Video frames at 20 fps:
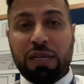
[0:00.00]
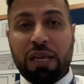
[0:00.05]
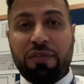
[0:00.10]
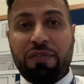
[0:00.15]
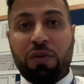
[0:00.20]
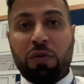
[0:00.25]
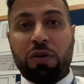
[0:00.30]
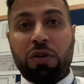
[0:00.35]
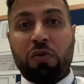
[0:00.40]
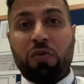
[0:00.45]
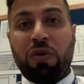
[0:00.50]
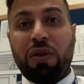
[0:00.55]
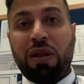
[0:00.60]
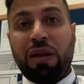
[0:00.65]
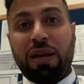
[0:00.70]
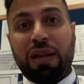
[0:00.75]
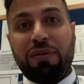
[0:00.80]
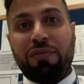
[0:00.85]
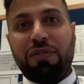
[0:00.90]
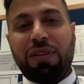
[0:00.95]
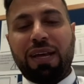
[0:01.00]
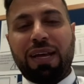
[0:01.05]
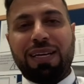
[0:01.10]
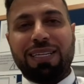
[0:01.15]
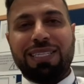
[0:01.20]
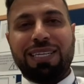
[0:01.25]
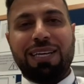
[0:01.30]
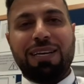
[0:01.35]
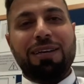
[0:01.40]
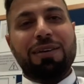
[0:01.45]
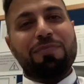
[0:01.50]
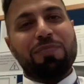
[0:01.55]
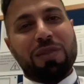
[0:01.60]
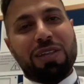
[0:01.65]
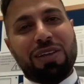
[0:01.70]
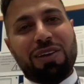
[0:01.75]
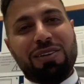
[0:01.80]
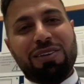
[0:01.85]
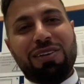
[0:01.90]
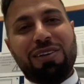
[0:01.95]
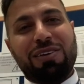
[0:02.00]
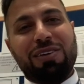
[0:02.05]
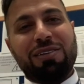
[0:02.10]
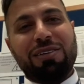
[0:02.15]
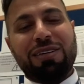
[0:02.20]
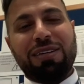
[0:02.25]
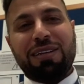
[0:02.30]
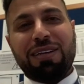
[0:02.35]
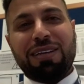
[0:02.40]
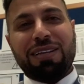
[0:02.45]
If you want to relive that, good luck.